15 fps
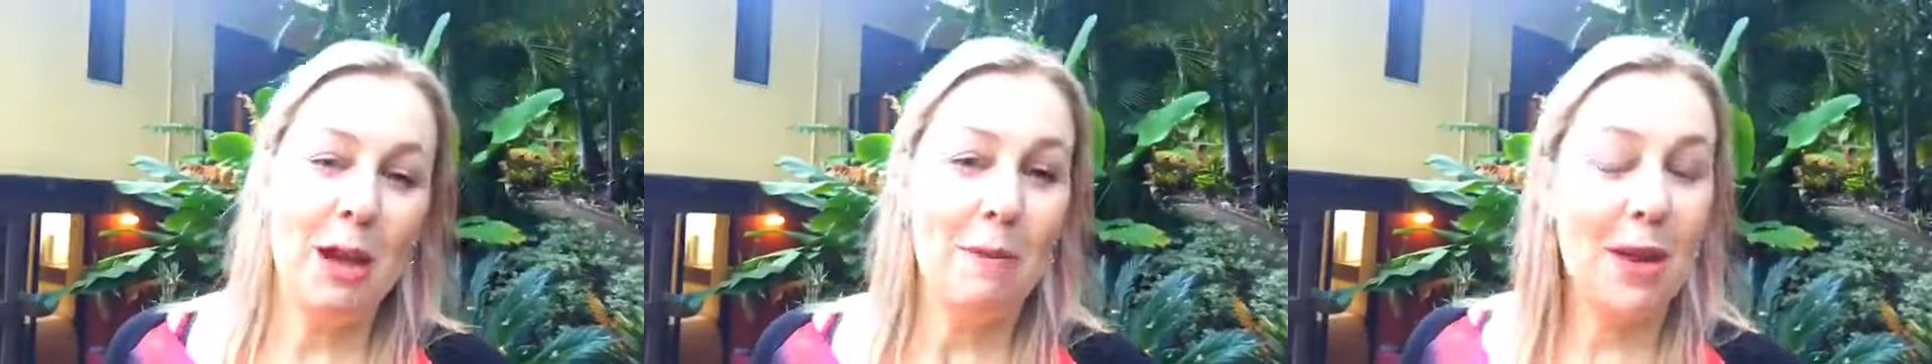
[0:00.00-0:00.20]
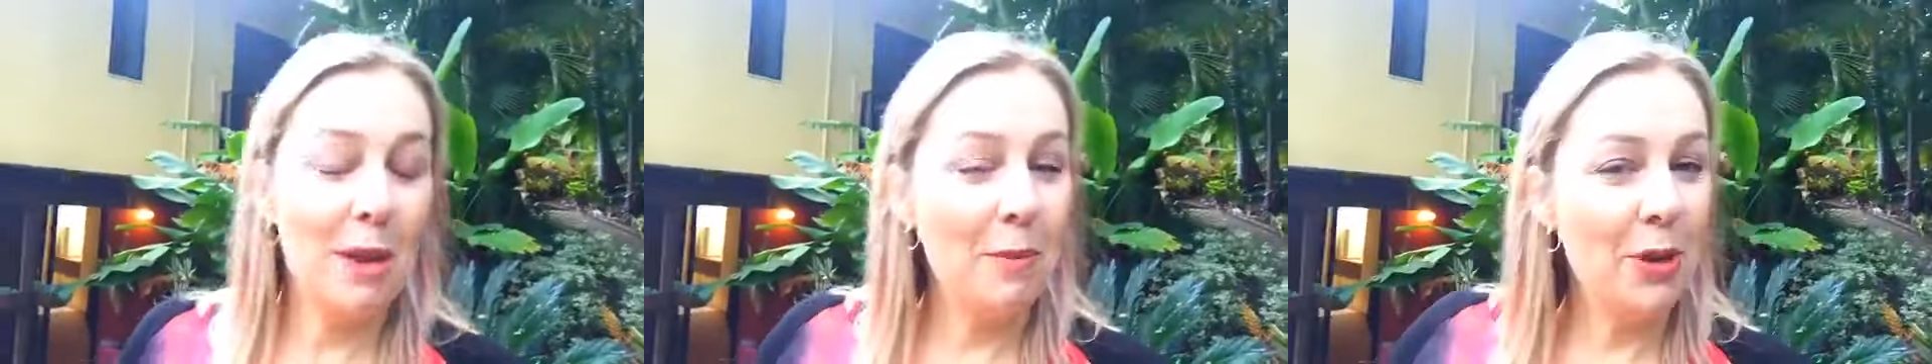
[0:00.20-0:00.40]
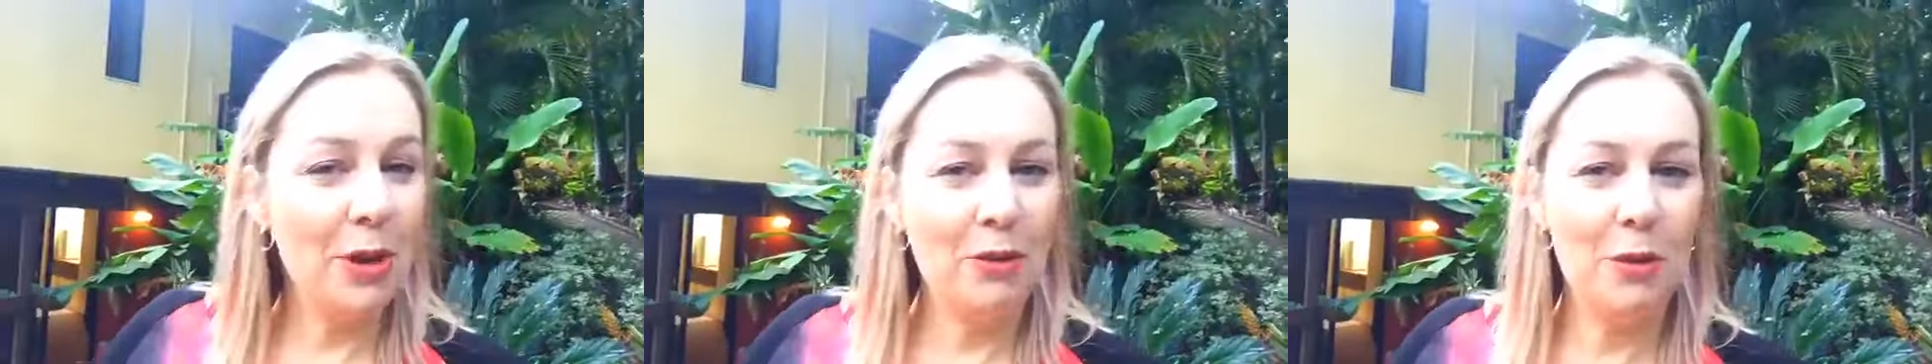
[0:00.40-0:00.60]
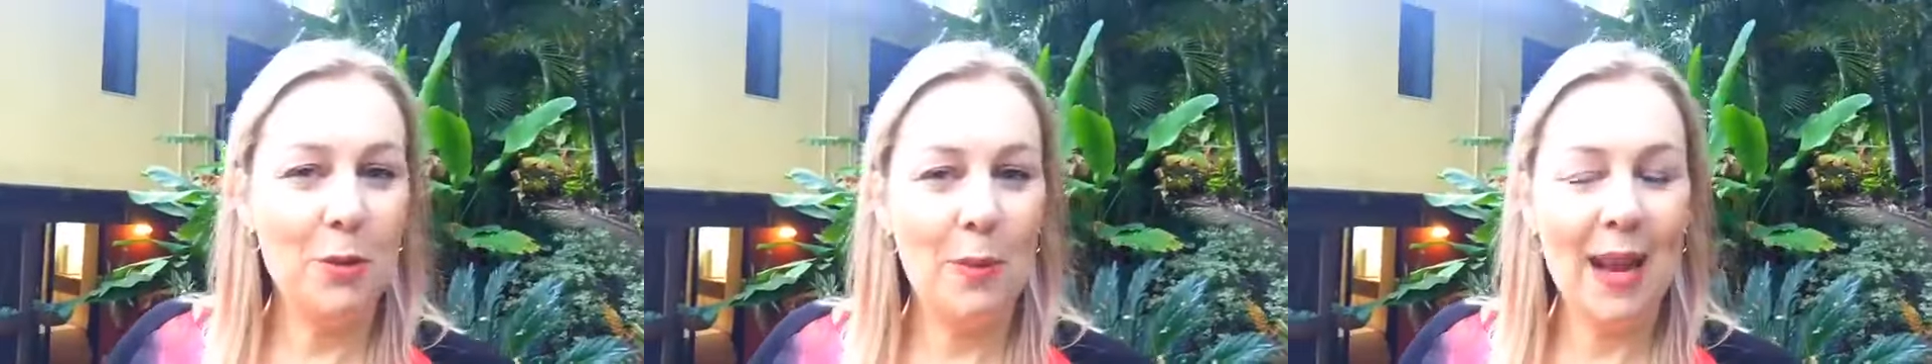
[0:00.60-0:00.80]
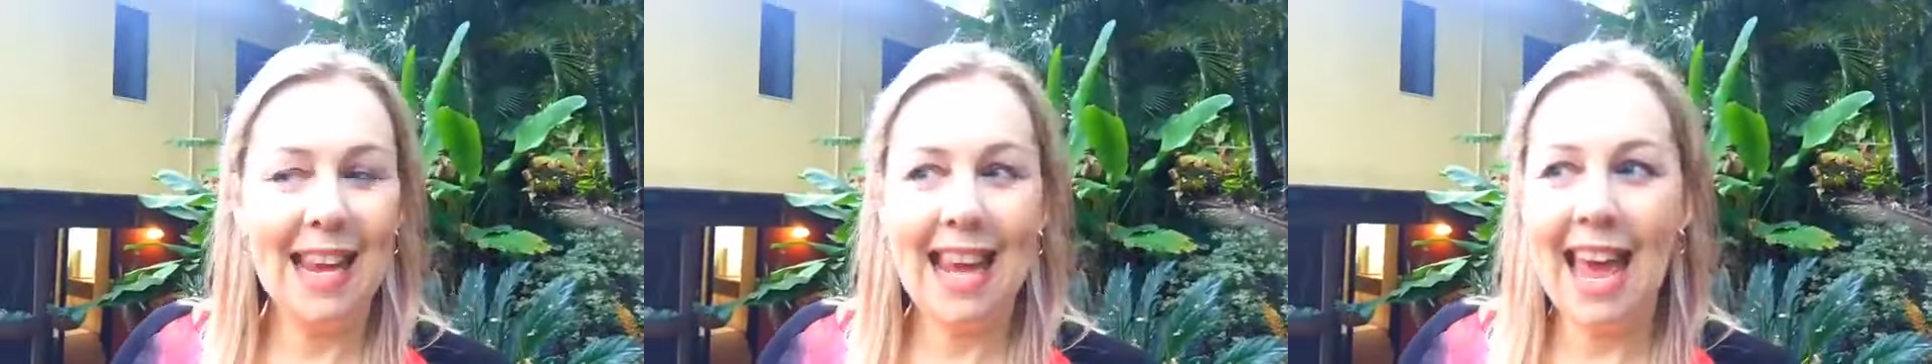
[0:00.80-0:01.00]
be a beautiful
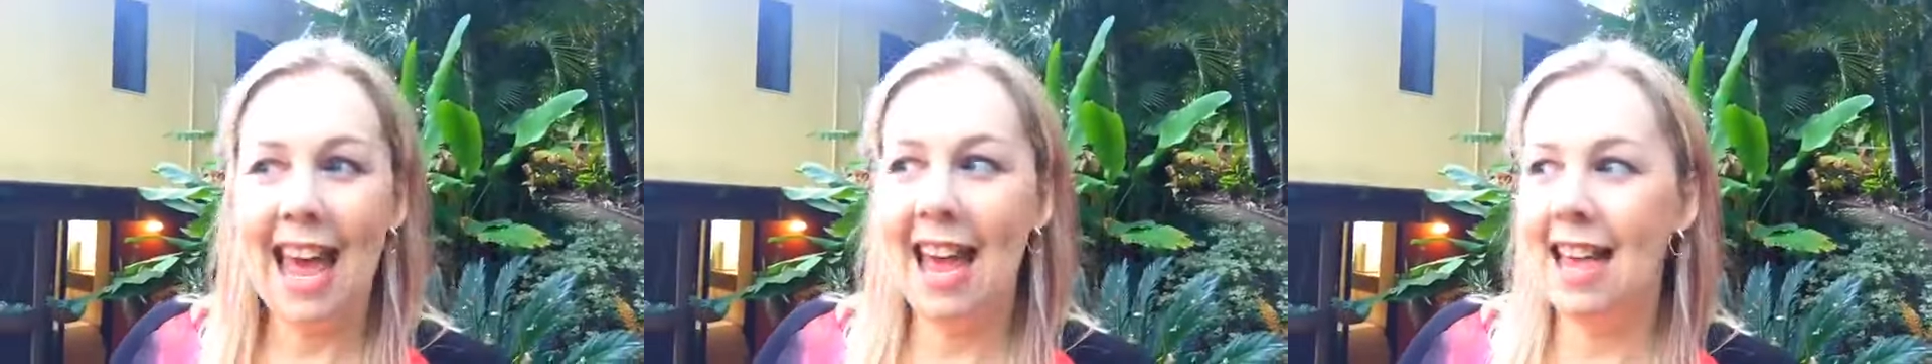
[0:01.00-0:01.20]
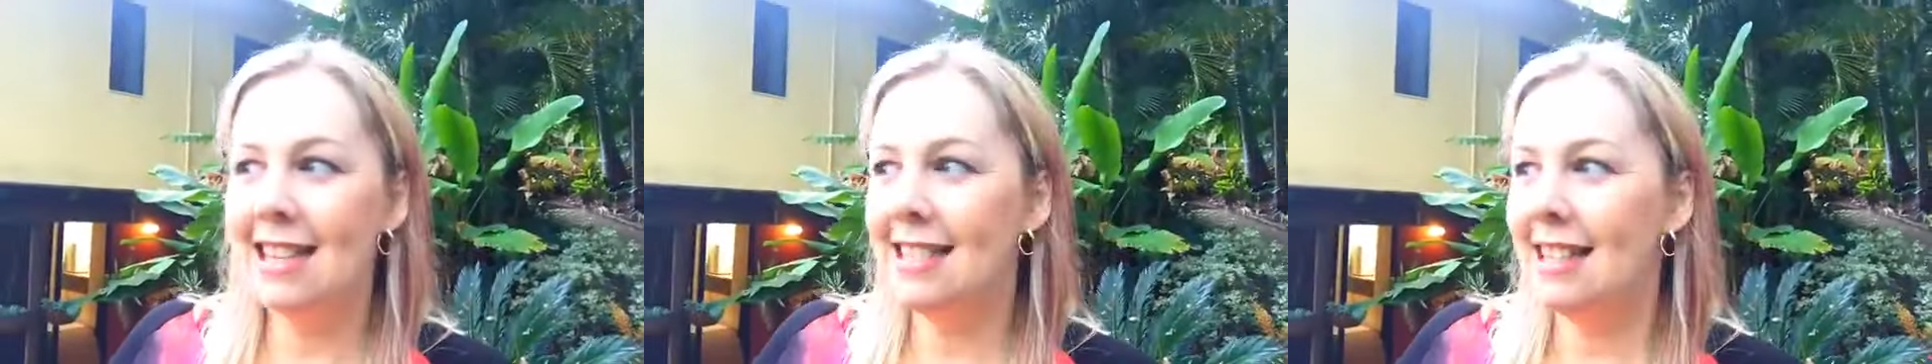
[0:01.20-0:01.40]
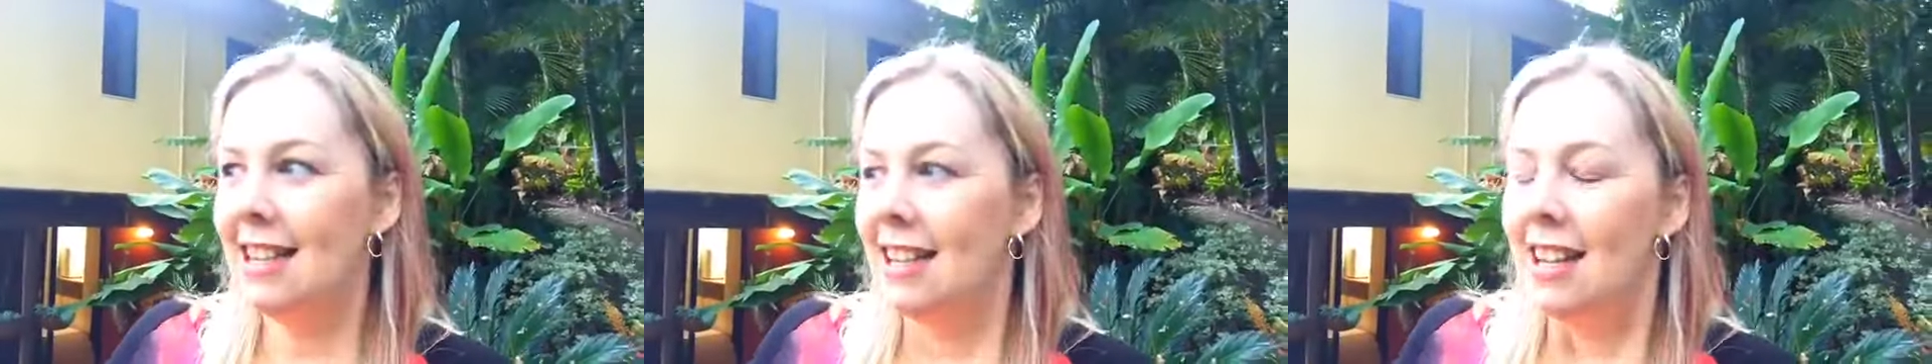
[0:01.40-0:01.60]
weekend